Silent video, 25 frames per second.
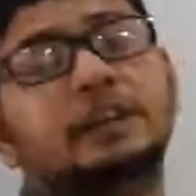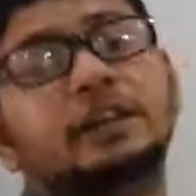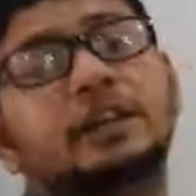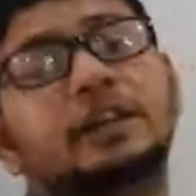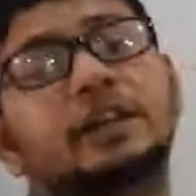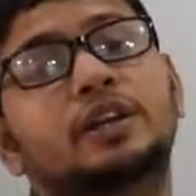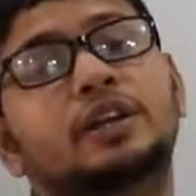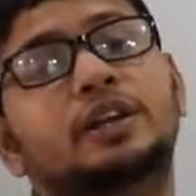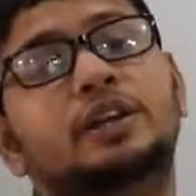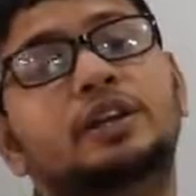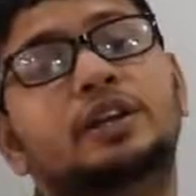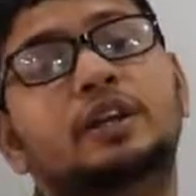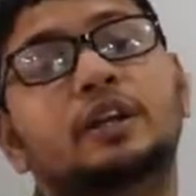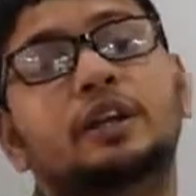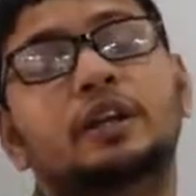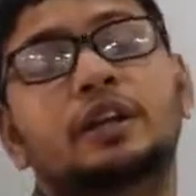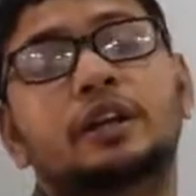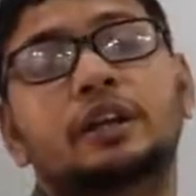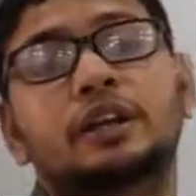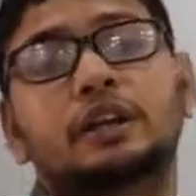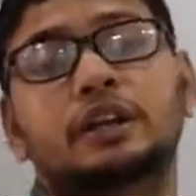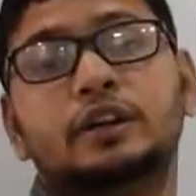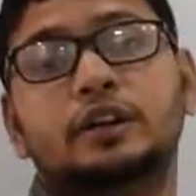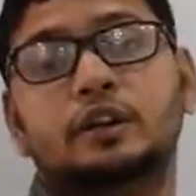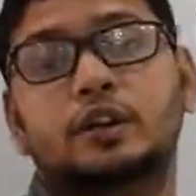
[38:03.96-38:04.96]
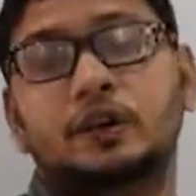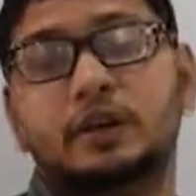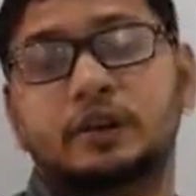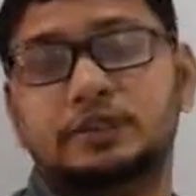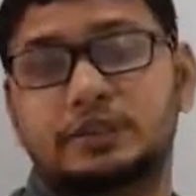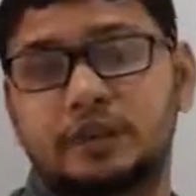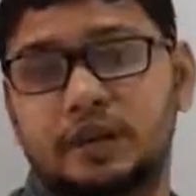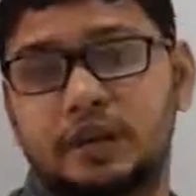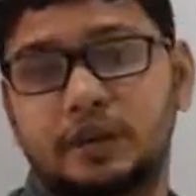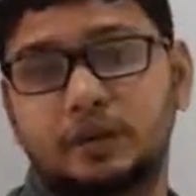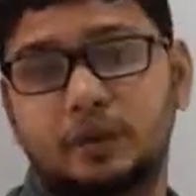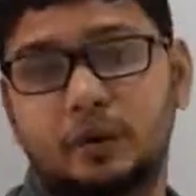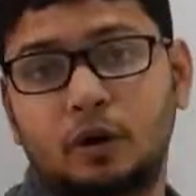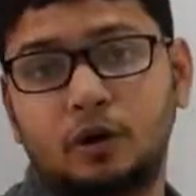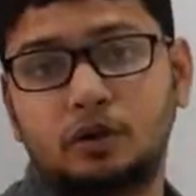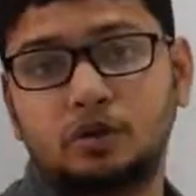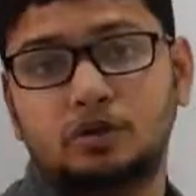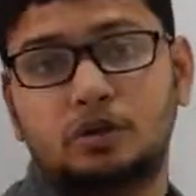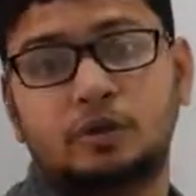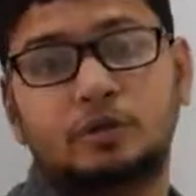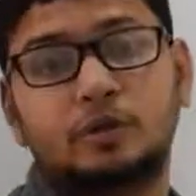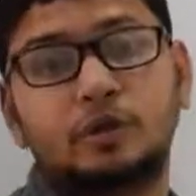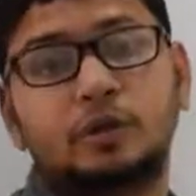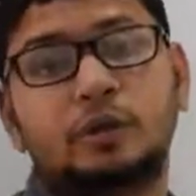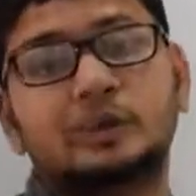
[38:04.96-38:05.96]
the treasury bonds
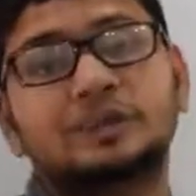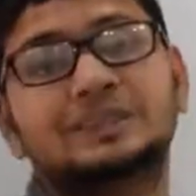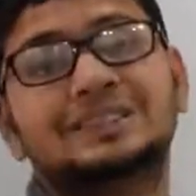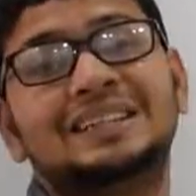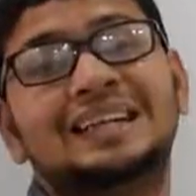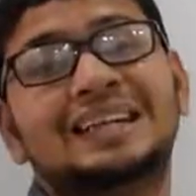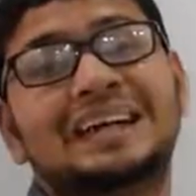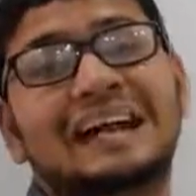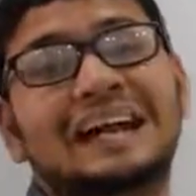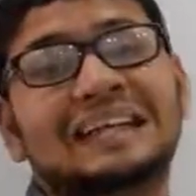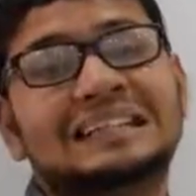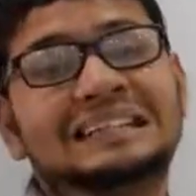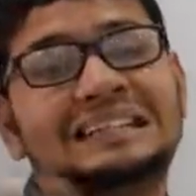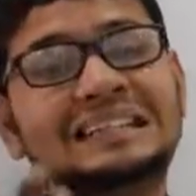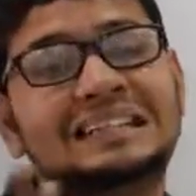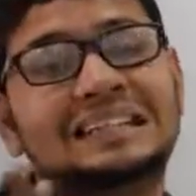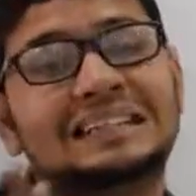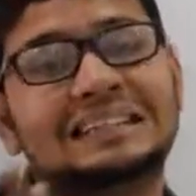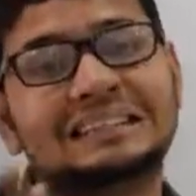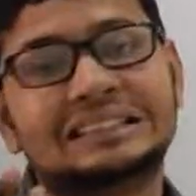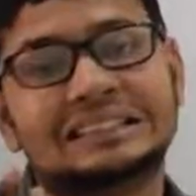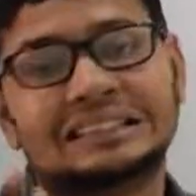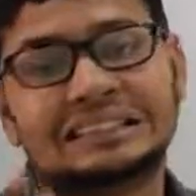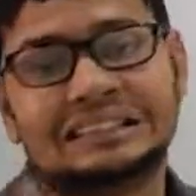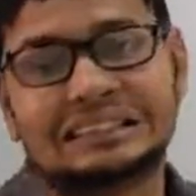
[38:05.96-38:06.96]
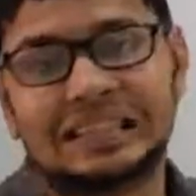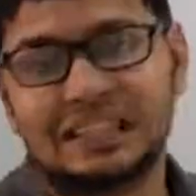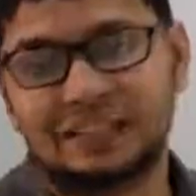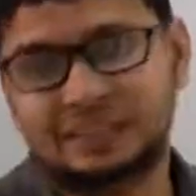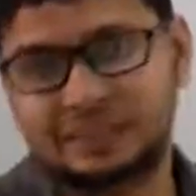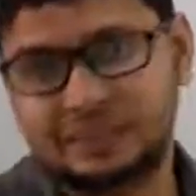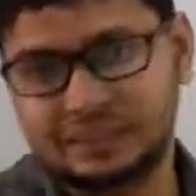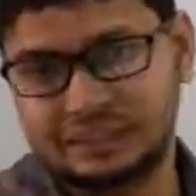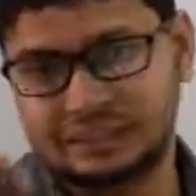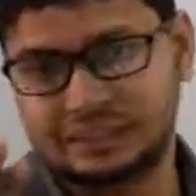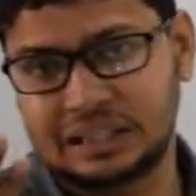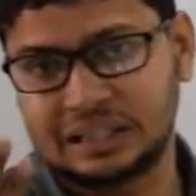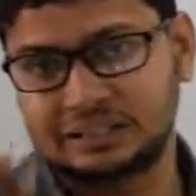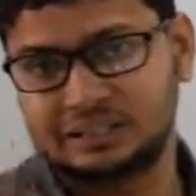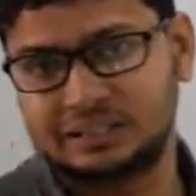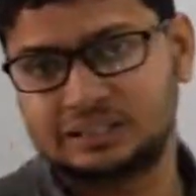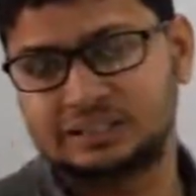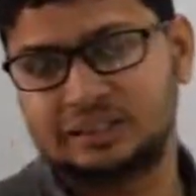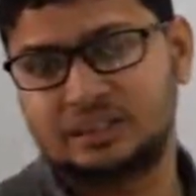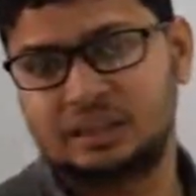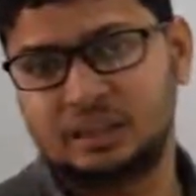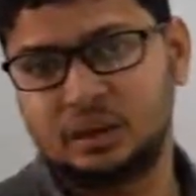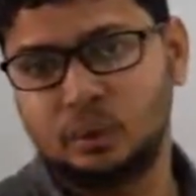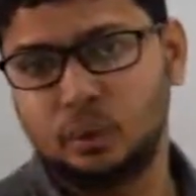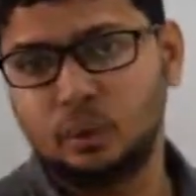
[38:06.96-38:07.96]
of USA are considered as the safest asset
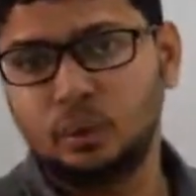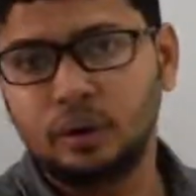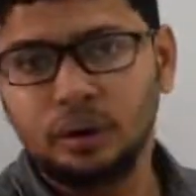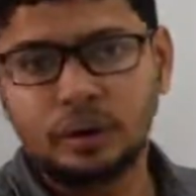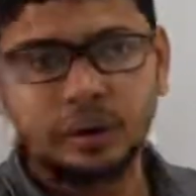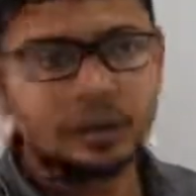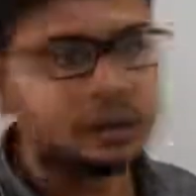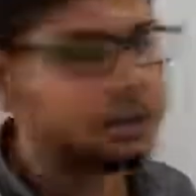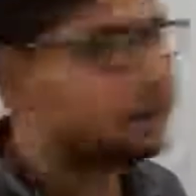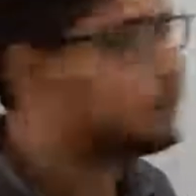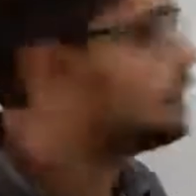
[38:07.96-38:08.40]
in the world.